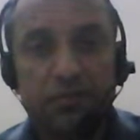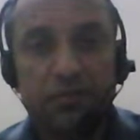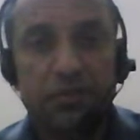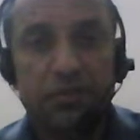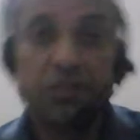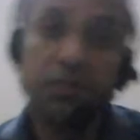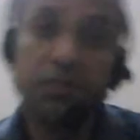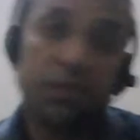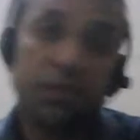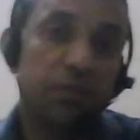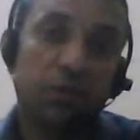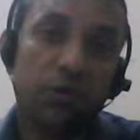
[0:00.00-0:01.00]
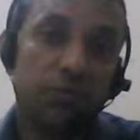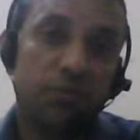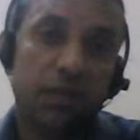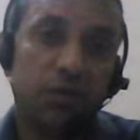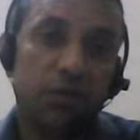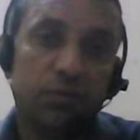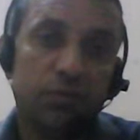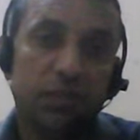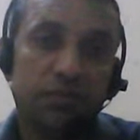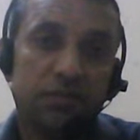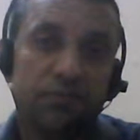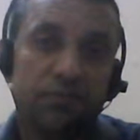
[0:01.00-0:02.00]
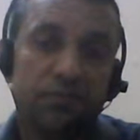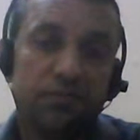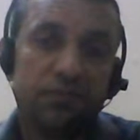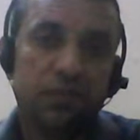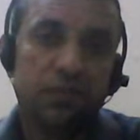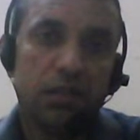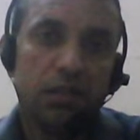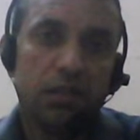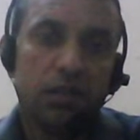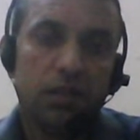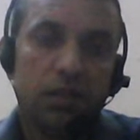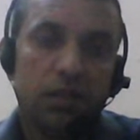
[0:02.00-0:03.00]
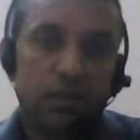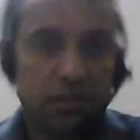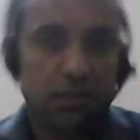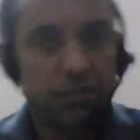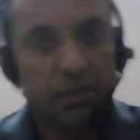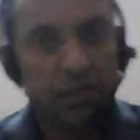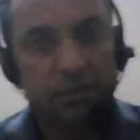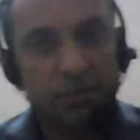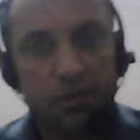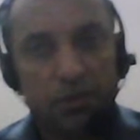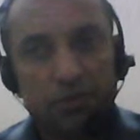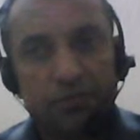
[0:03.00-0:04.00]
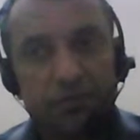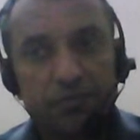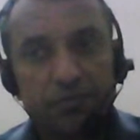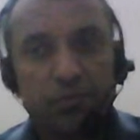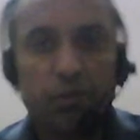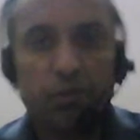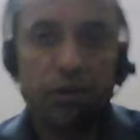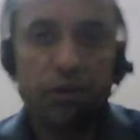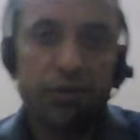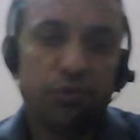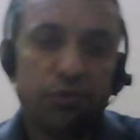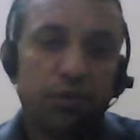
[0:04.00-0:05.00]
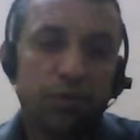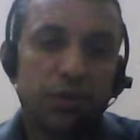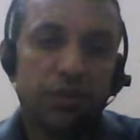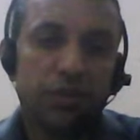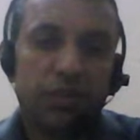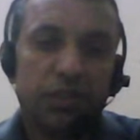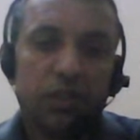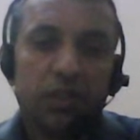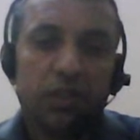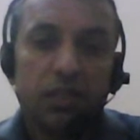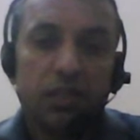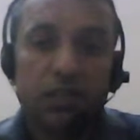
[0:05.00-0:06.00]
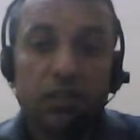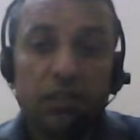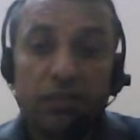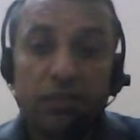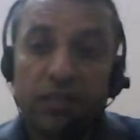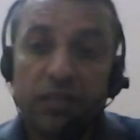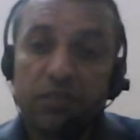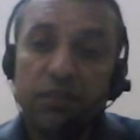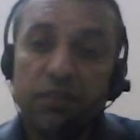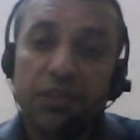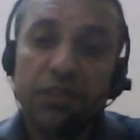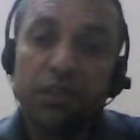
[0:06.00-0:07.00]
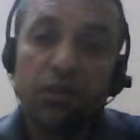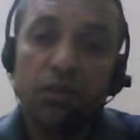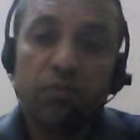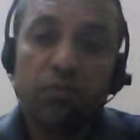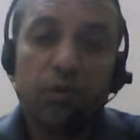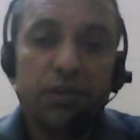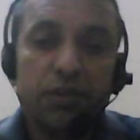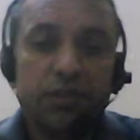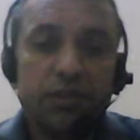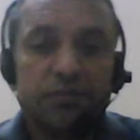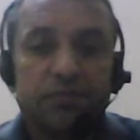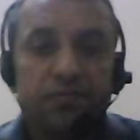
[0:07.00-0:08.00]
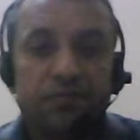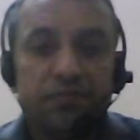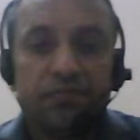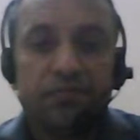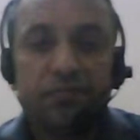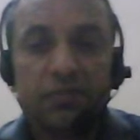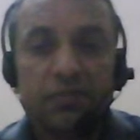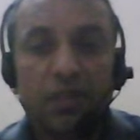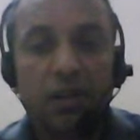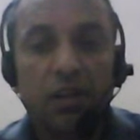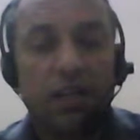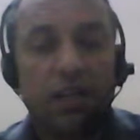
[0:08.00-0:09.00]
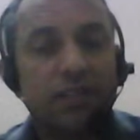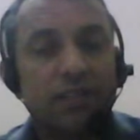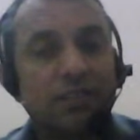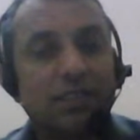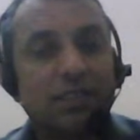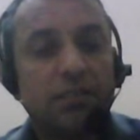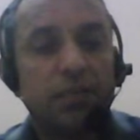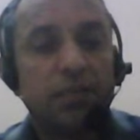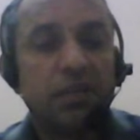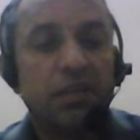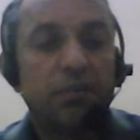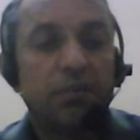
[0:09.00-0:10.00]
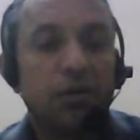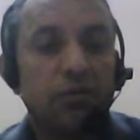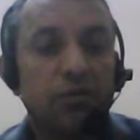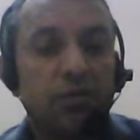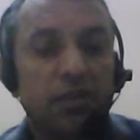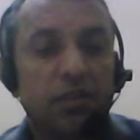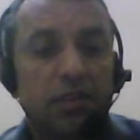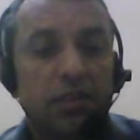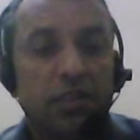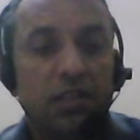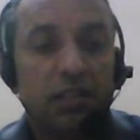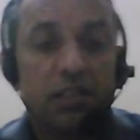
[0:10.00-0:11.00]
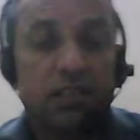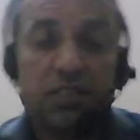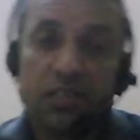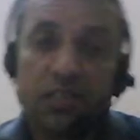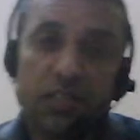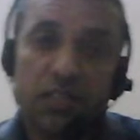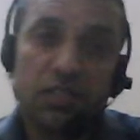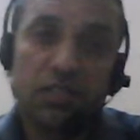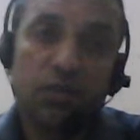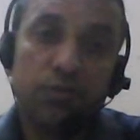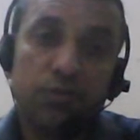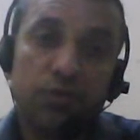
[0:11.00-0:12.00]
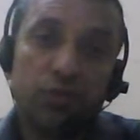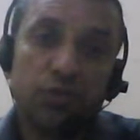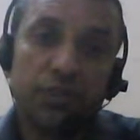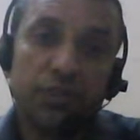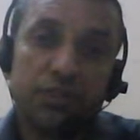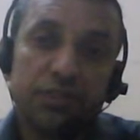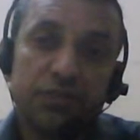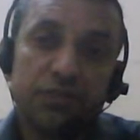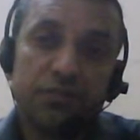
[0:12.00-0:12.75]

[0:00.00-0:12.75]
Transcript: It's depend upon man to man, depend upon body to body. The flexibility of body largely depend upon the structure of their joints